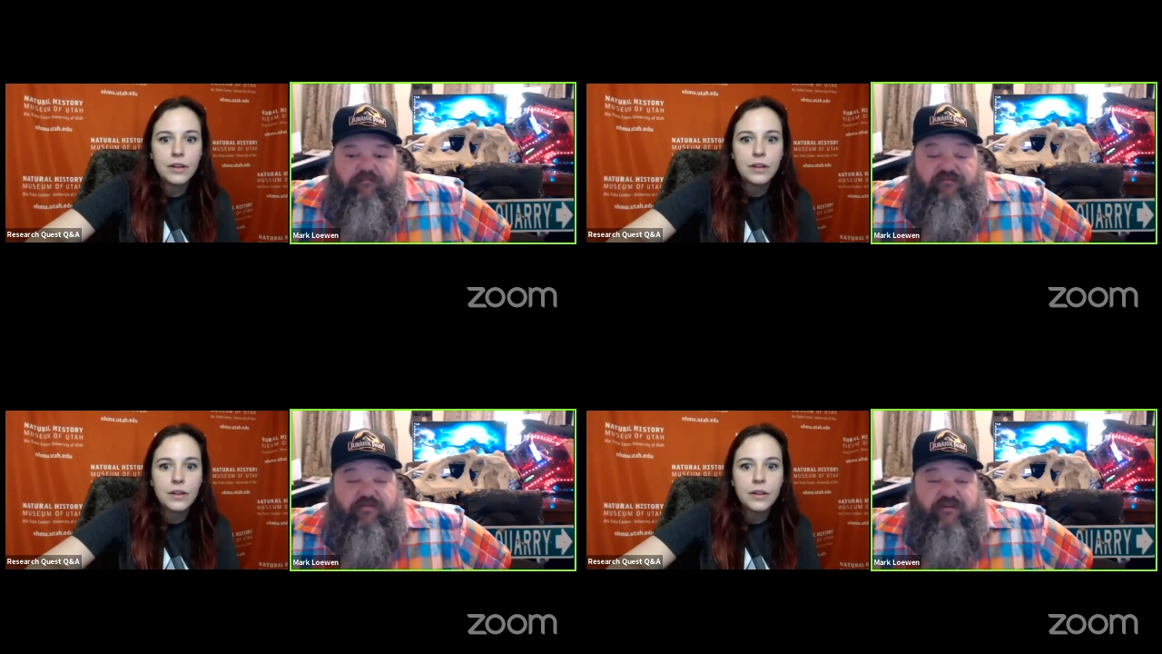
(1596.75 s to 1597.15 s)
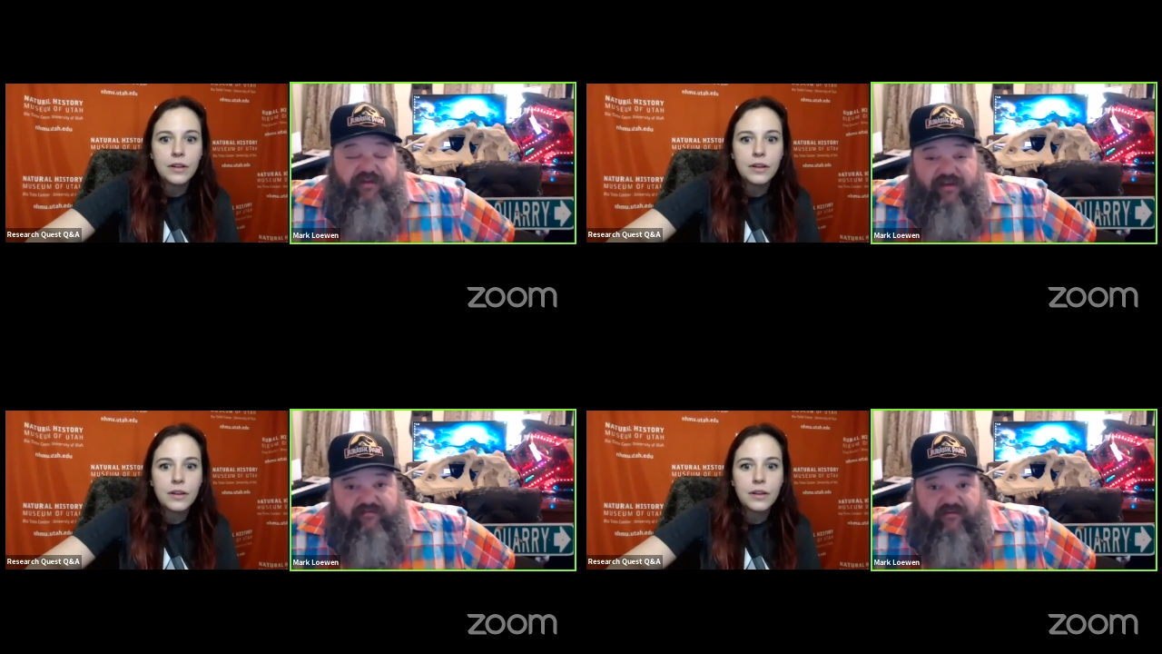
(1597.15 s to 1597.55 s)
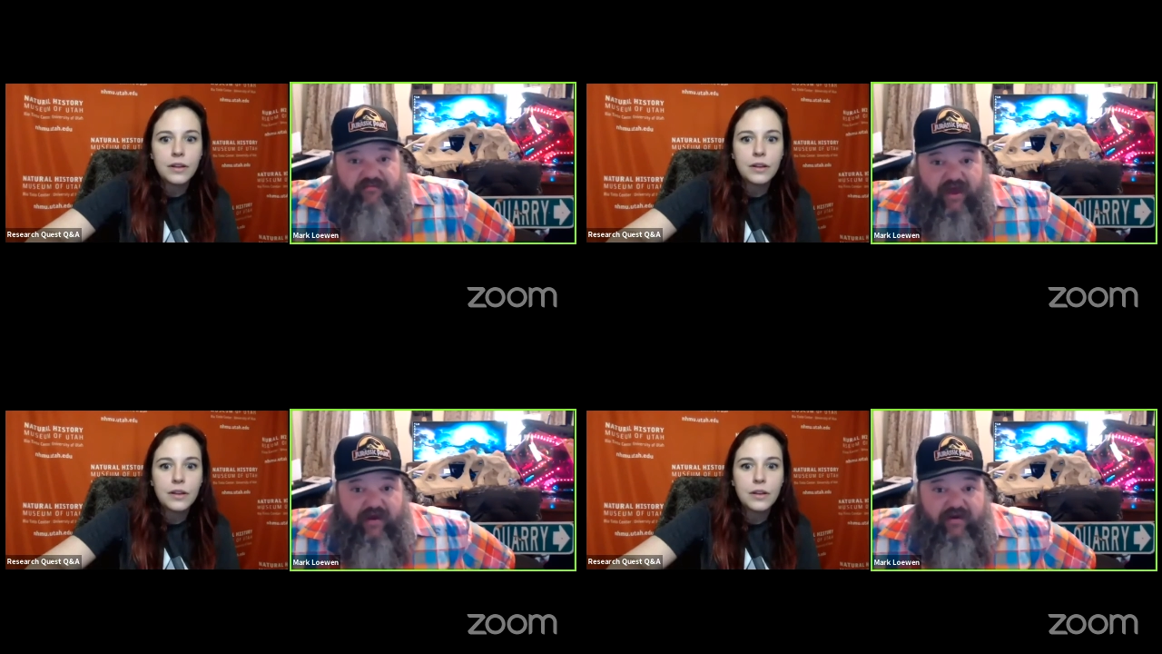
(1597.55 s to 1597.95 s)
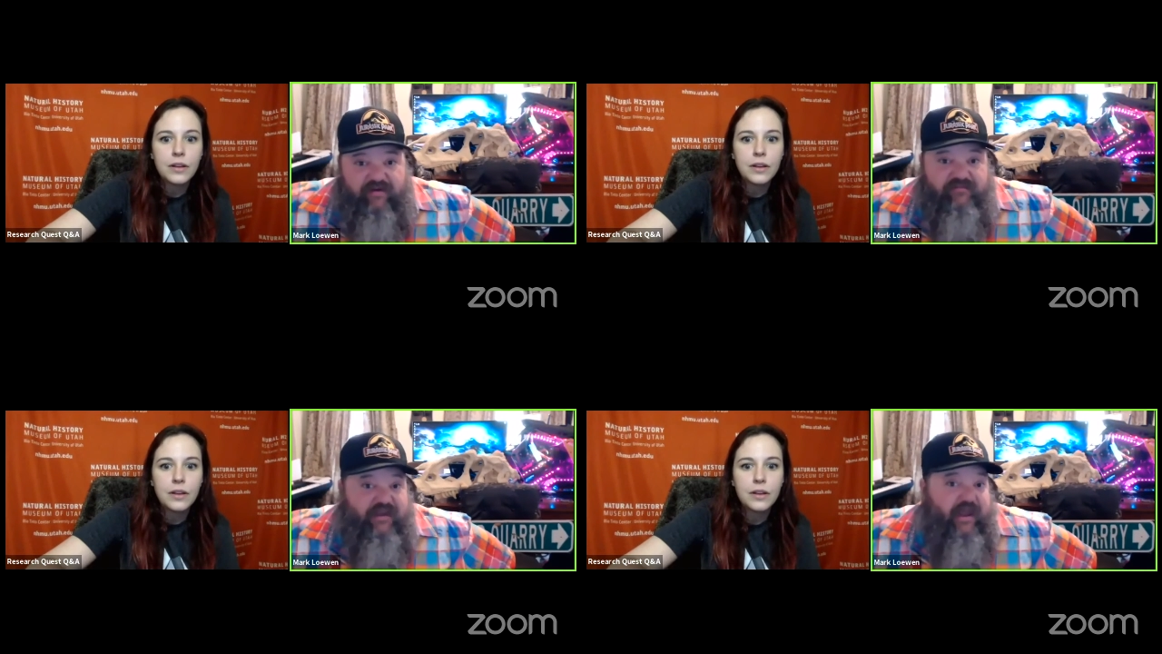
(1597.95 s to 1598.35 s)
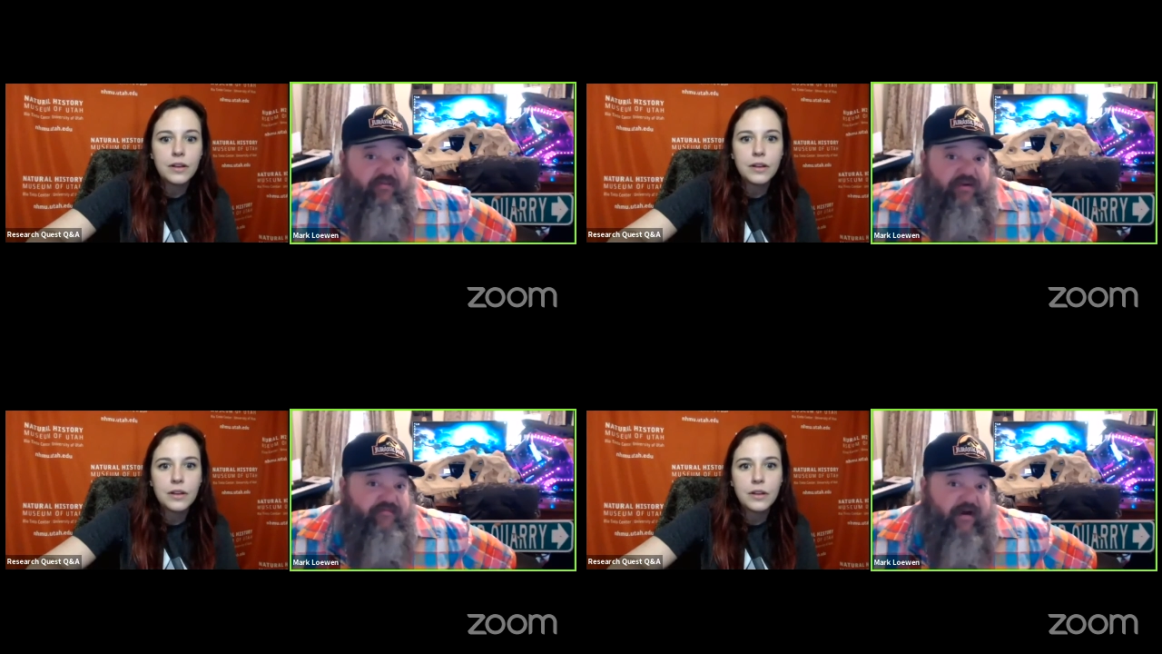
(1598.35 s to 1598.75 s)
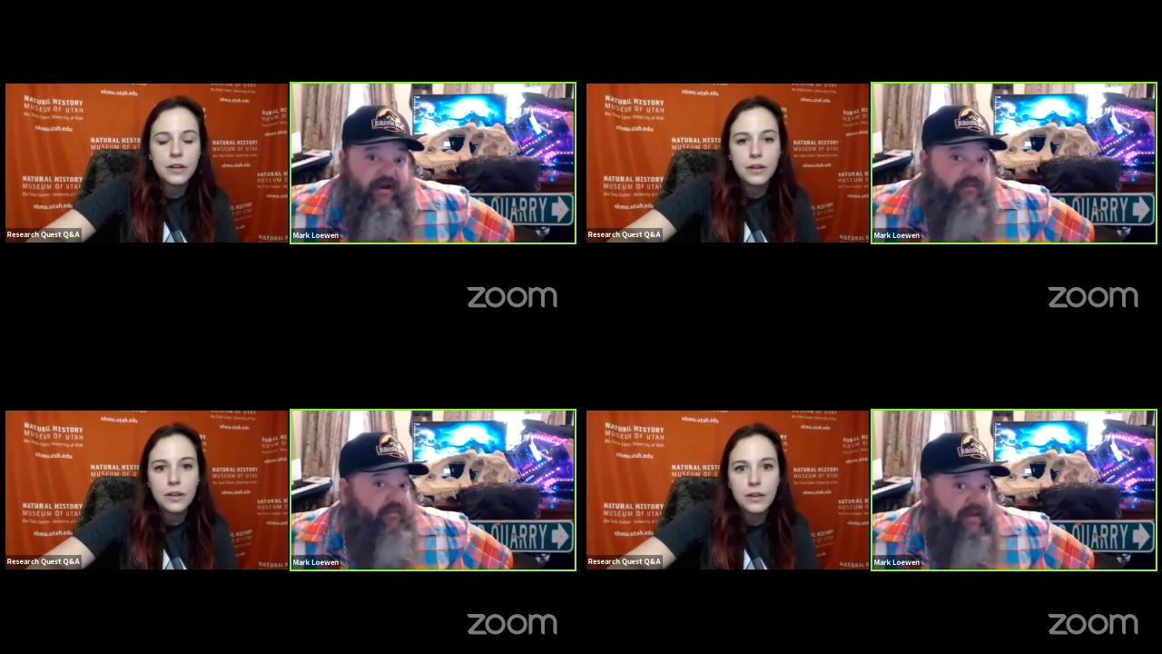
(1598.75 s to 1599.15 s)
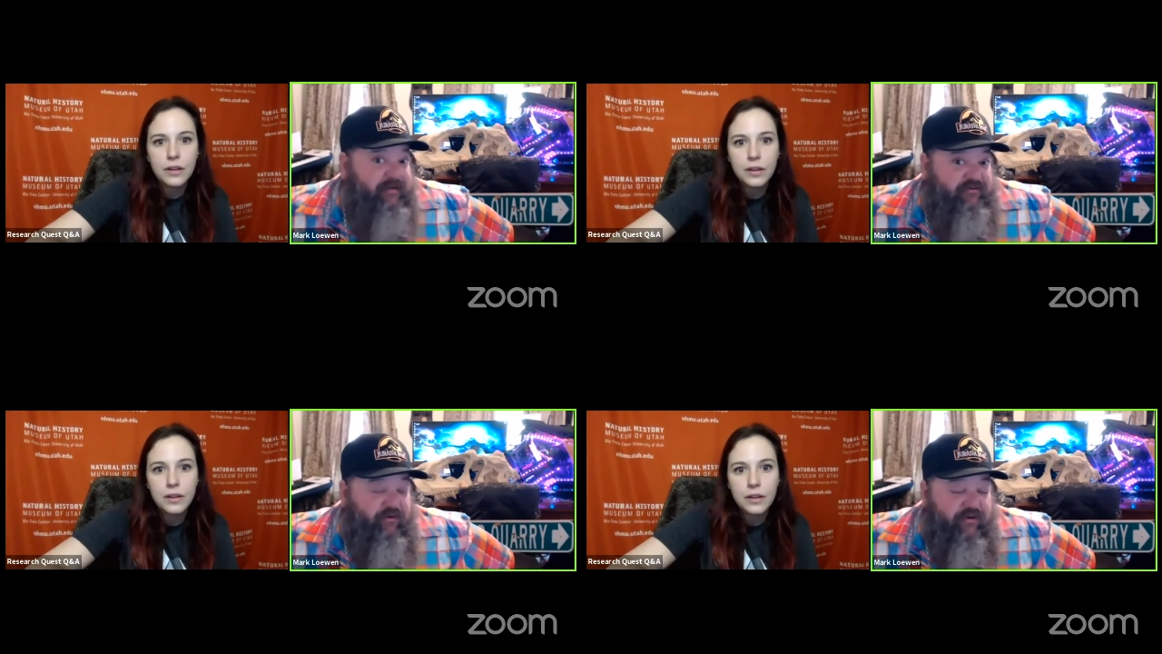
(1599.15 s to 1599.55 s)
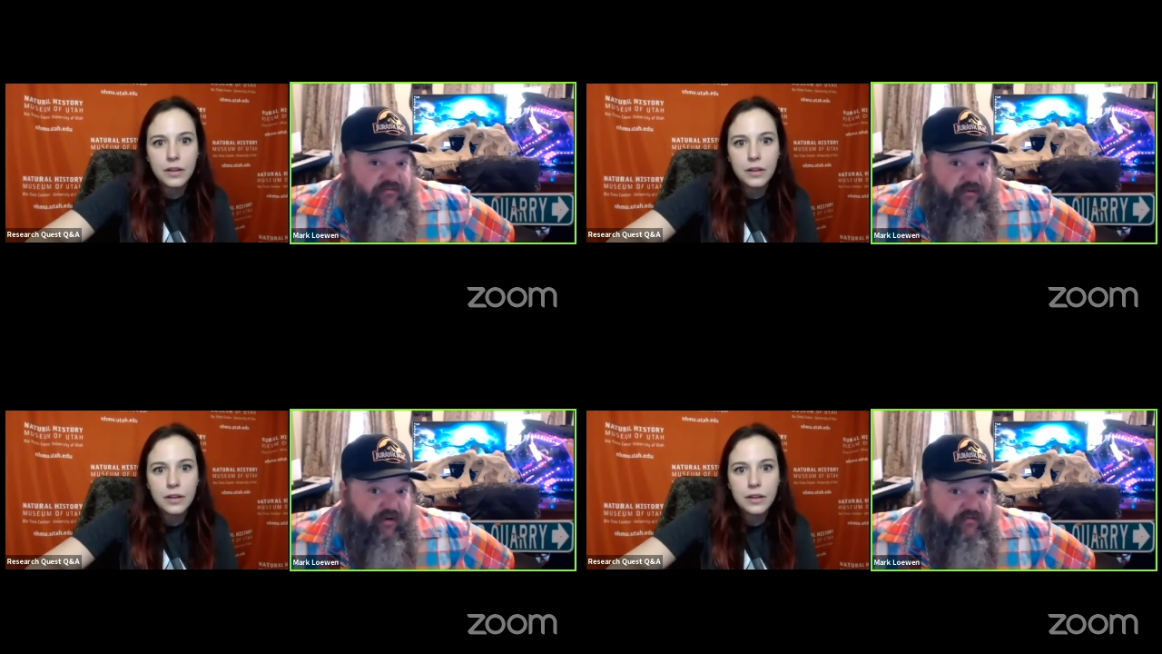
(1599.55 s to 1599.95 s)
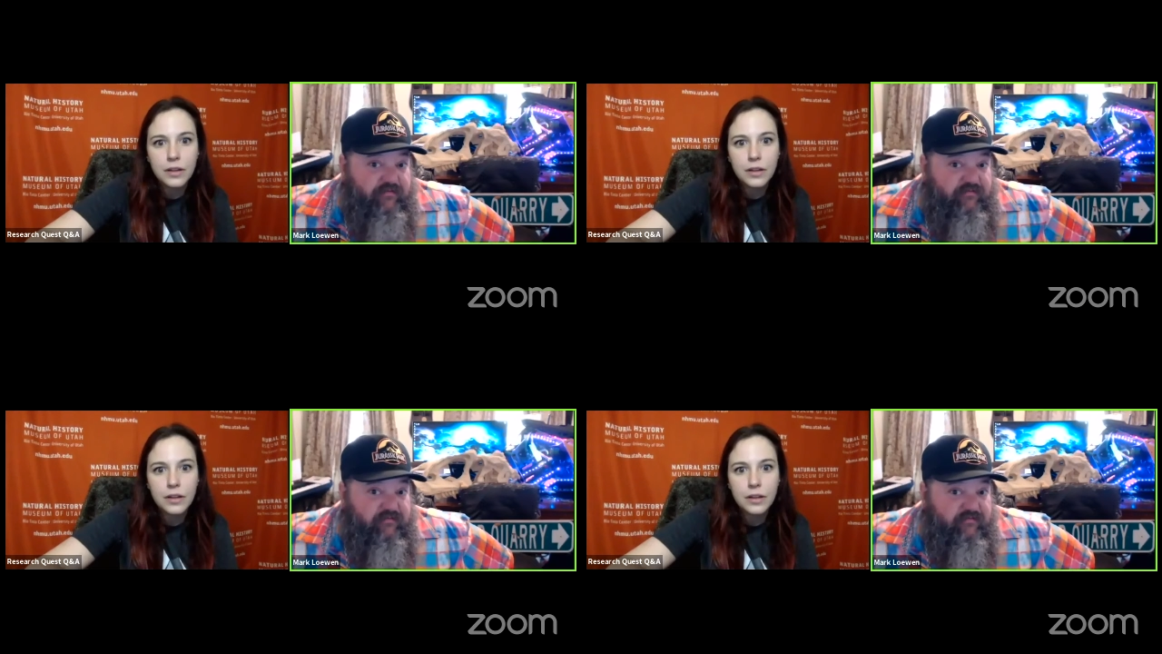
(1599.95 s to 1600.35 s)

Speaker 1: so the test of that is can we find a baby Torosaurus